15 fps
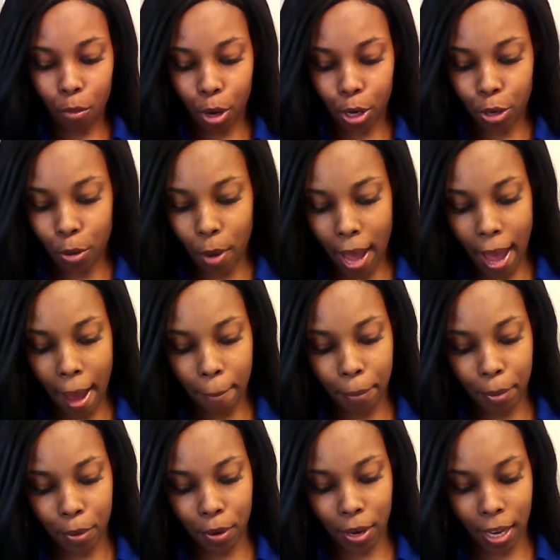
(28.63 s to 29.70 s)
Royal
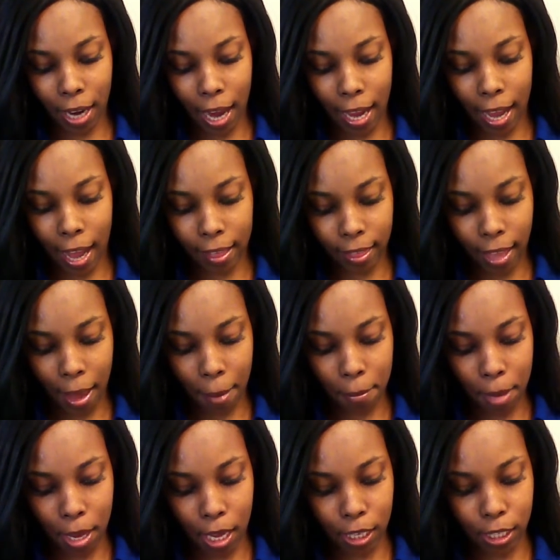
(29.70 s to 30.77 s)
Apple, and I got that
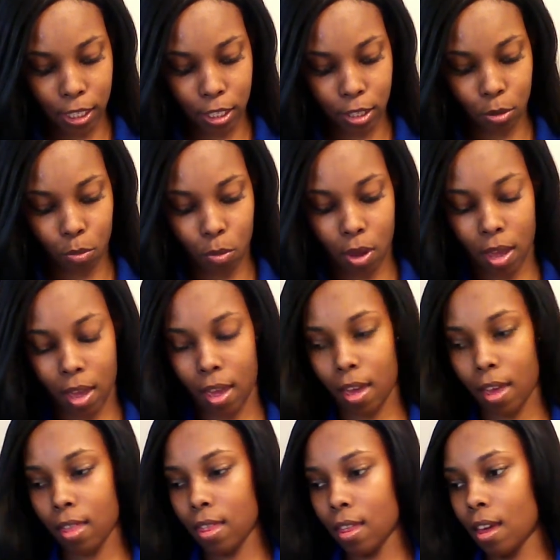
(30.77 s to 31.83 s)
mixed
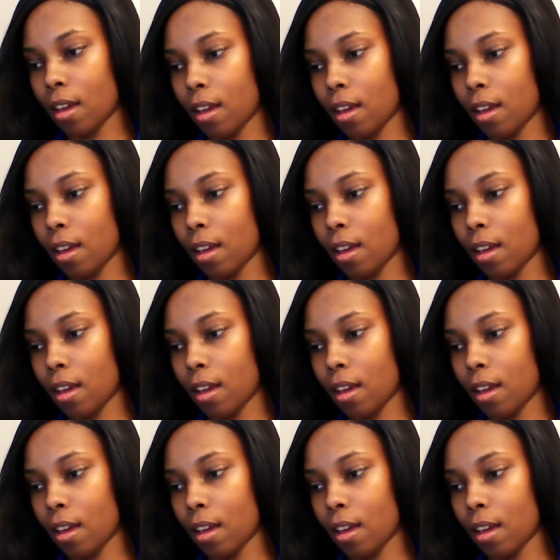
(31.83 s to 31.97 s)
with